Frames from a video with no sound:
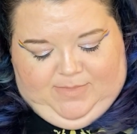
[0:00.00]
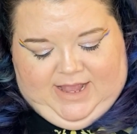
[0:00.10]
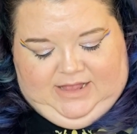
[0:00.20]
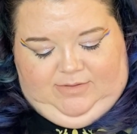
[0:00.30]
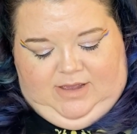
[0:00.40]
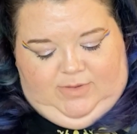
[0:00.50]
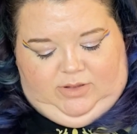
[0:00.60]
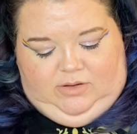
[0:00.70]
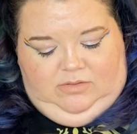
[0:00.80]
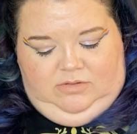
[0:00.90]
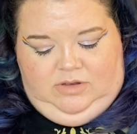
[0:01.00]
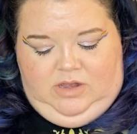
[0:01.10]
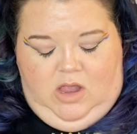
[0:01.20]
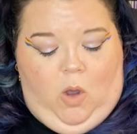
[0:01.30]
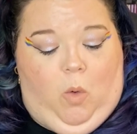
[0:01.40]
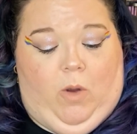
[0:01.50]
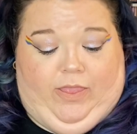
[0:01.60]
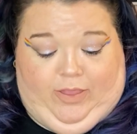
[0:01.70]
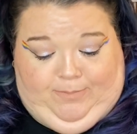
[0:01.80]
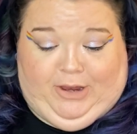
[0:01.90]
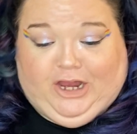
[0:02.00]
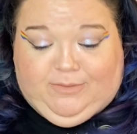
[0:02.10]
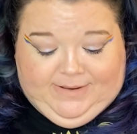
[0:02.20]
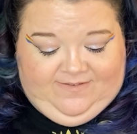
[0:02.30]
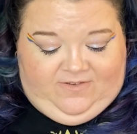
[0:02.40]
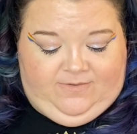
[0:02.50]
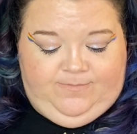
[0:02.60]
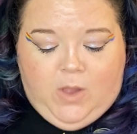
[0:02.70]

palette coming through with the pigments.